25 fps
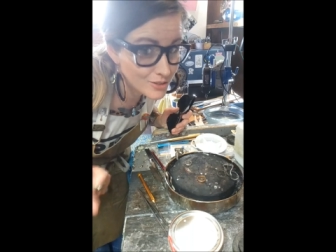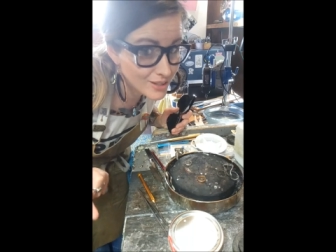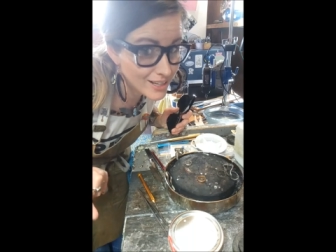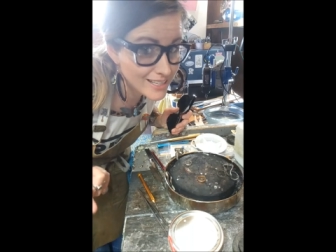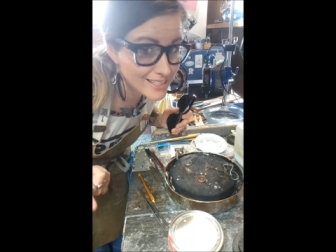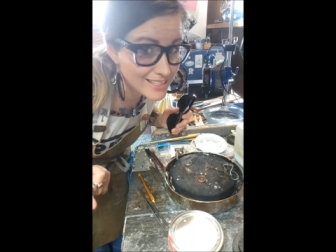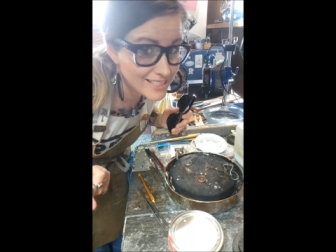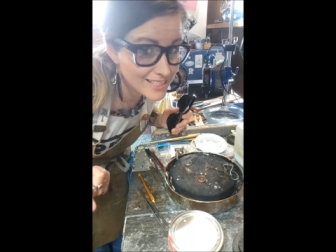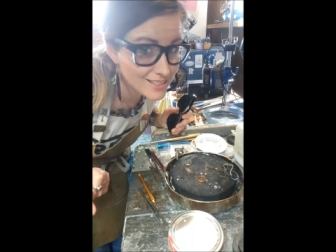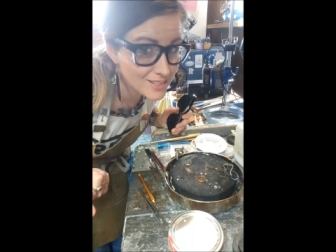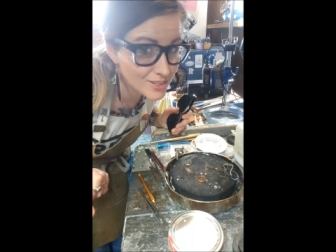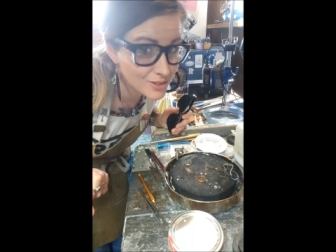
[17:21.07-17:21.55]

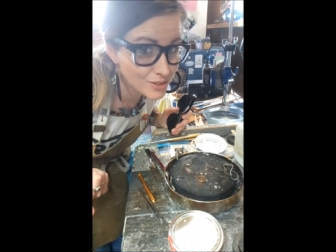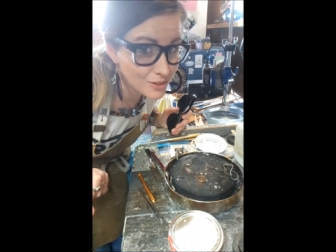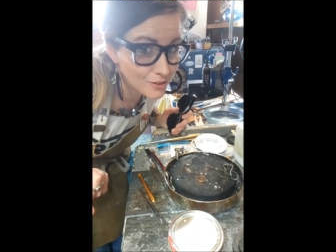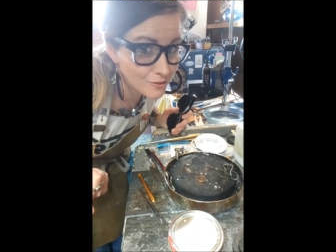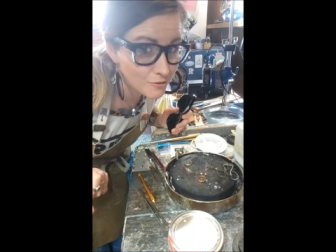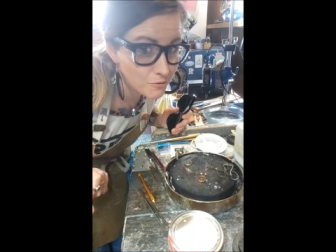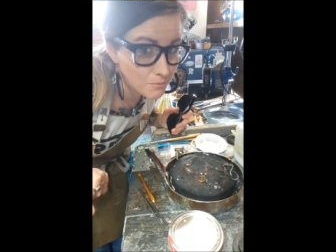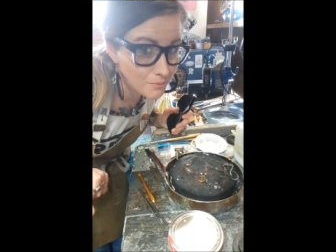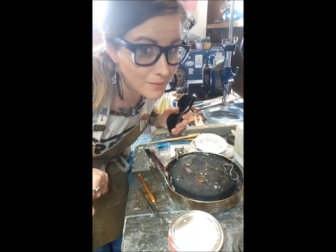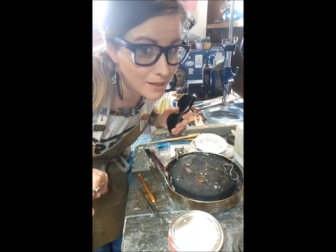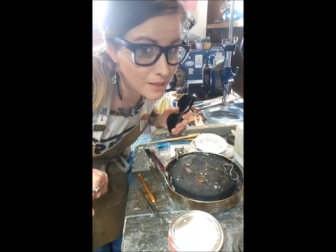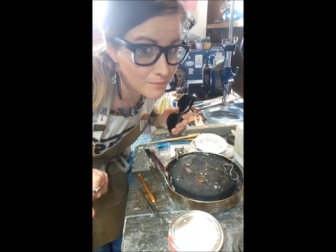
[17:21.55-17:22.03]
guys get to learn
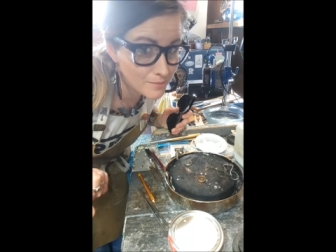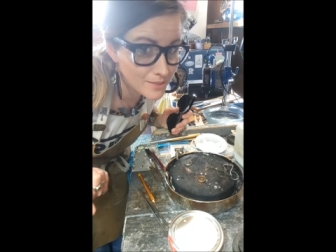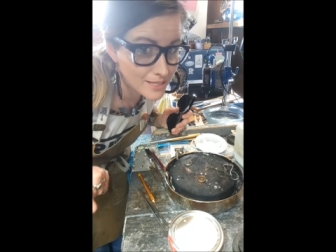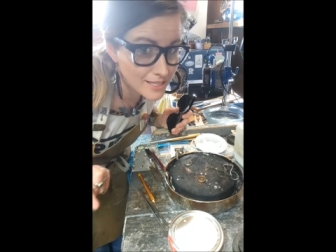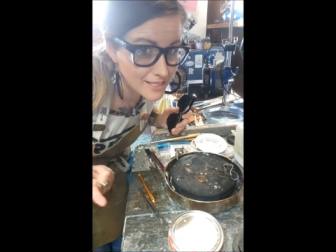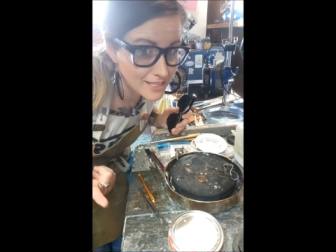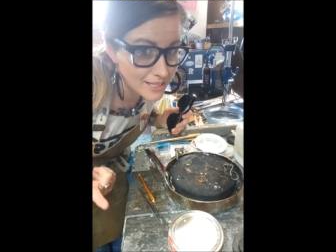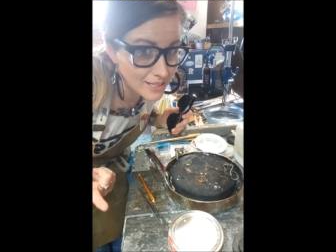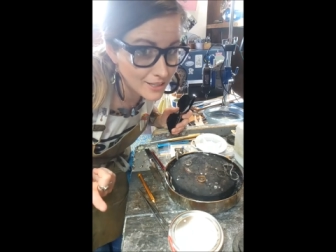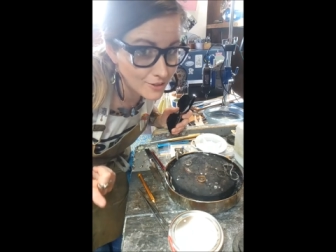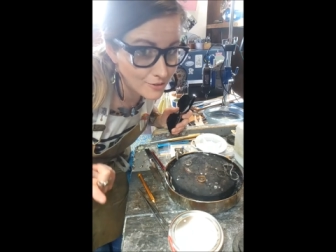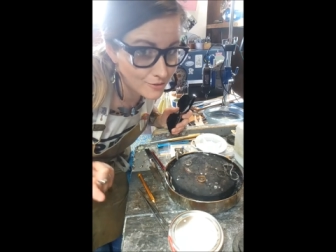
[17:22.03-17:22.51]
from my
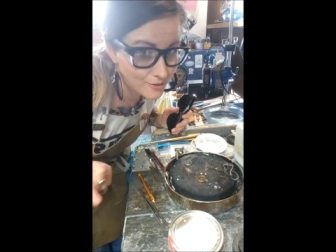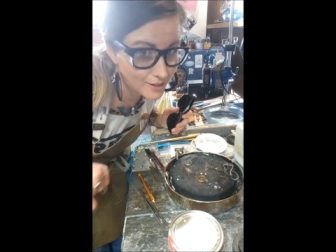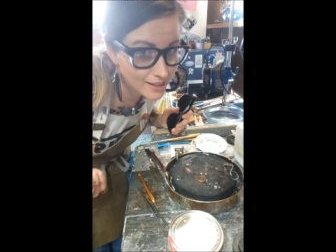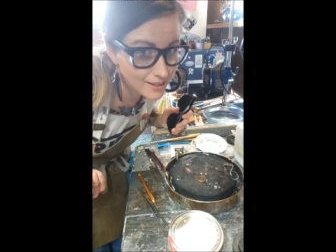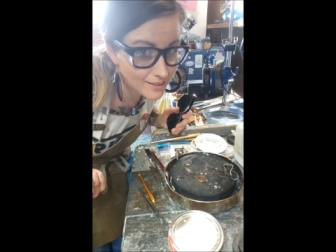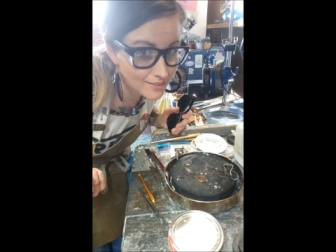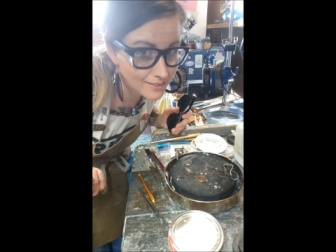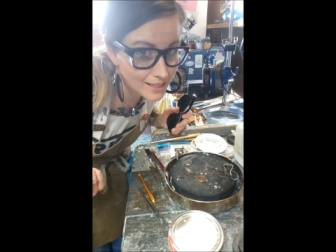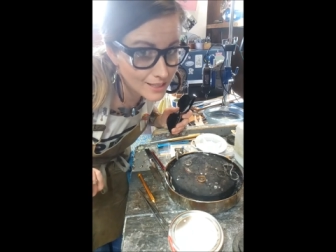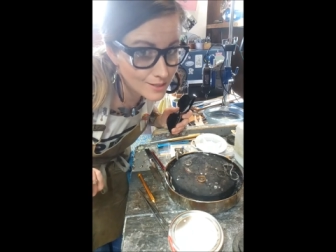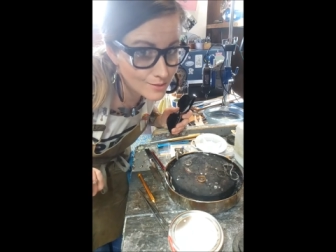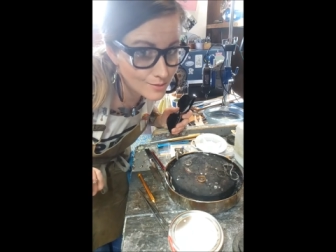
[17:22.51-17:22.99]
mistake,
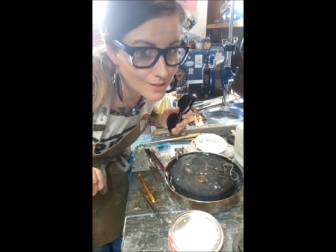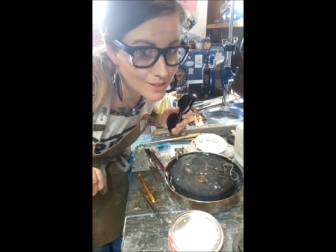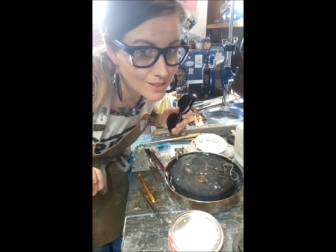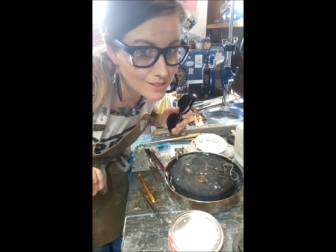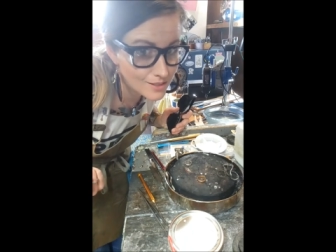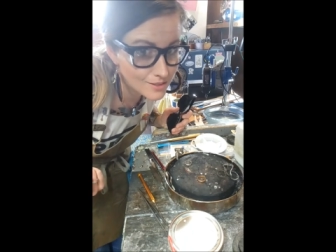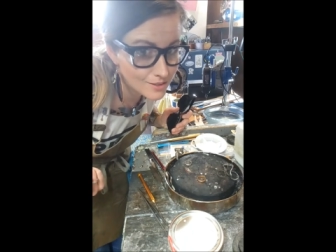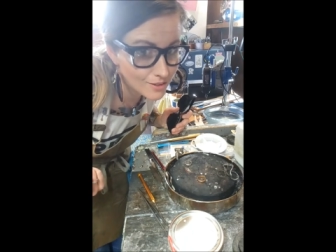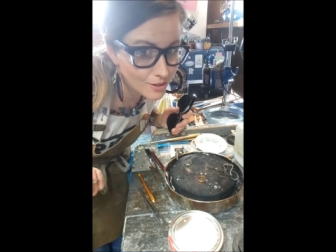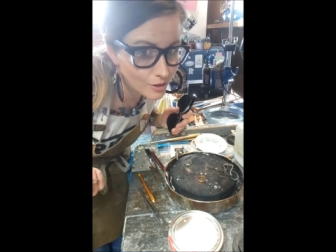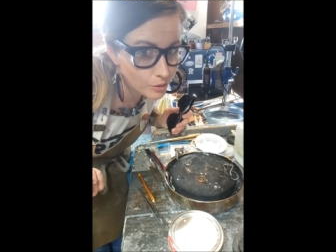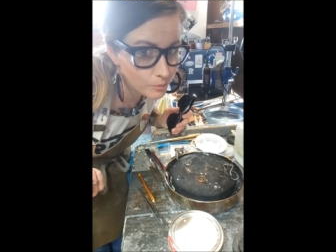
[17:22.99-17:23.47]
right? That's what this
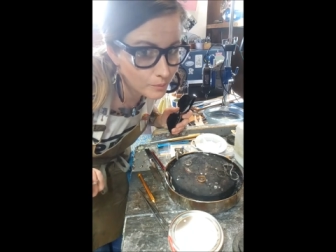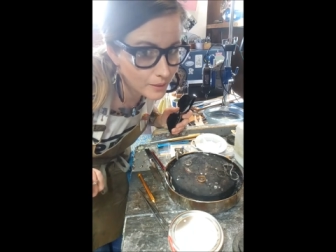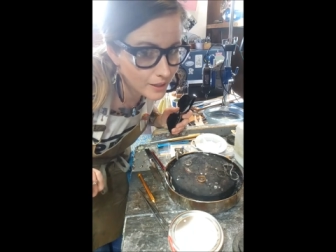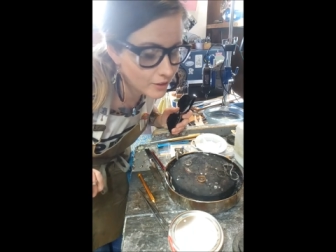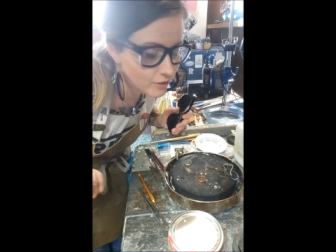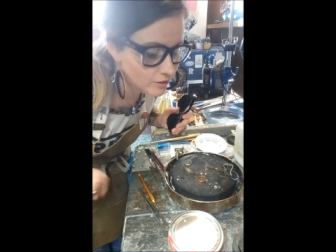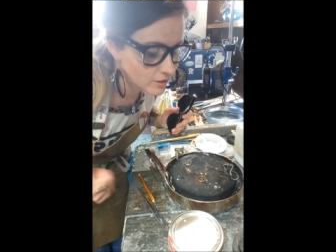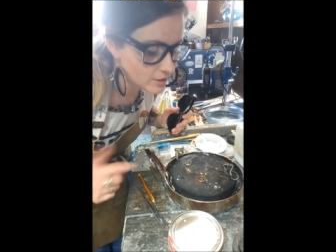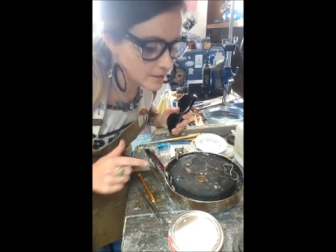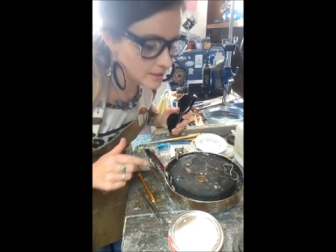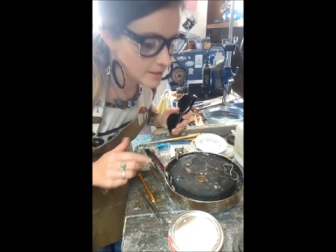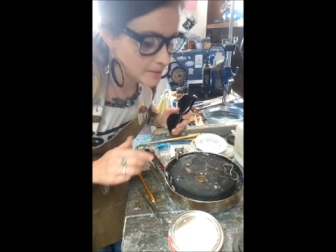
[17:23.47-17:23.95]
is all
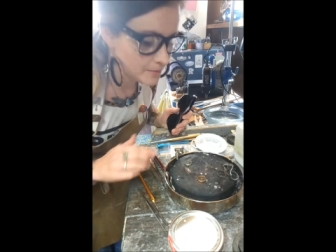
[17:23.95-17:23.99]
about.